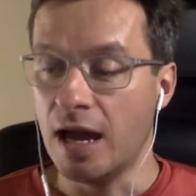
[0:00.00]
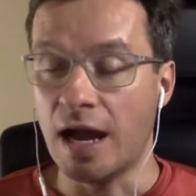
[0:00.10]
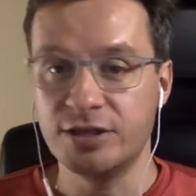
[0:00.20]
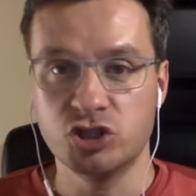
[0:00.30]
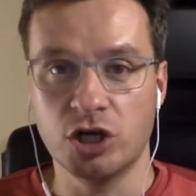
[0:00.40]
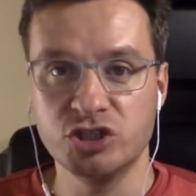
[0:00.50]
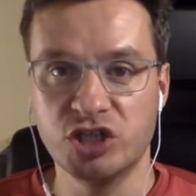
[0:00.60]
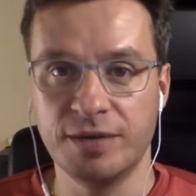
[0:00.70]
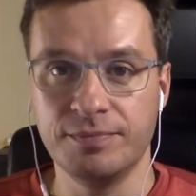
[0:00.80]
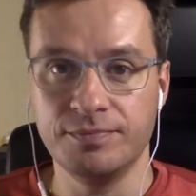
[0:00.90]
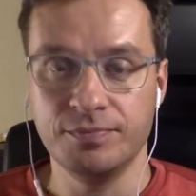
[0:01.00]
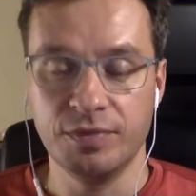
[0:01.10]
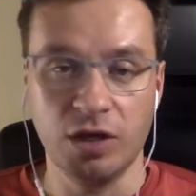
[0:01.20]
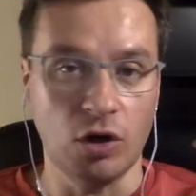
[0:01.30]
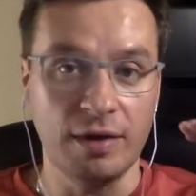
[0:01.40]
I charged them,
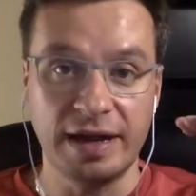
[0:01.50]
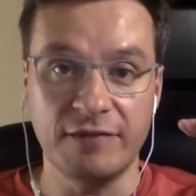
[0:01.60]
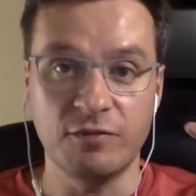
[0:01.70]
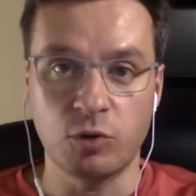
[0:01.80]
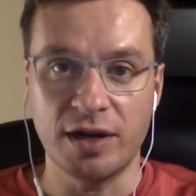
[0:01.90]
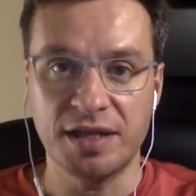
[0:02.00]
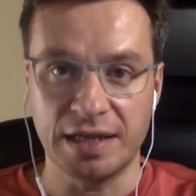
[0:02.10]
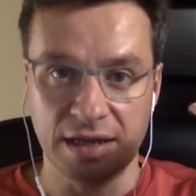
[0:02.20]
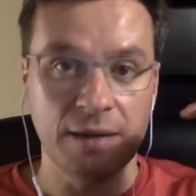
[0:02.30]
I gave a price that's